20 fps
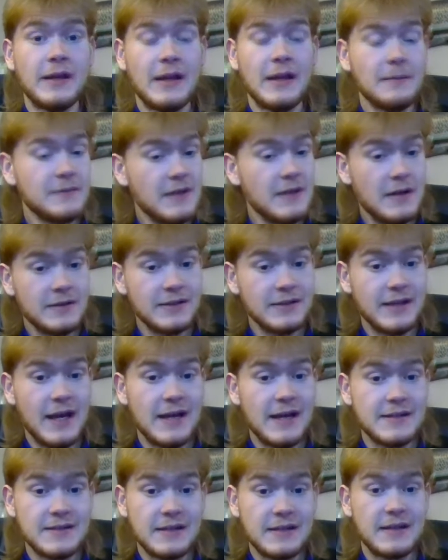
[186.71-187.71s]
And I'm telling you
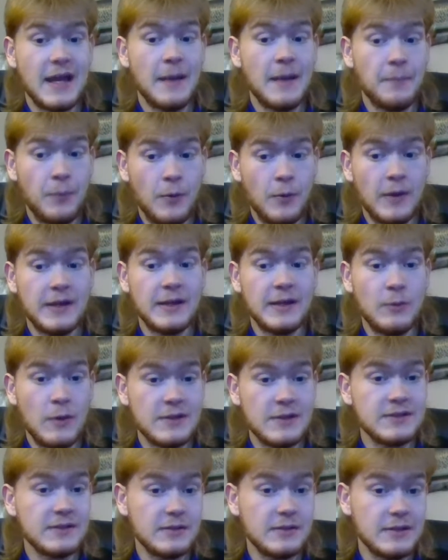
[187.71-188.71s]
guys, at that point, it
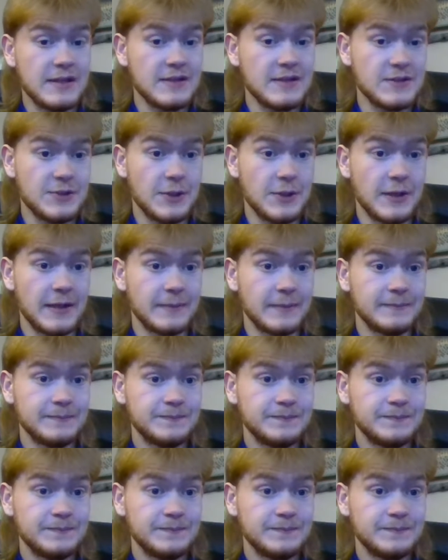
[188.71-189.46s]
was a little concerning.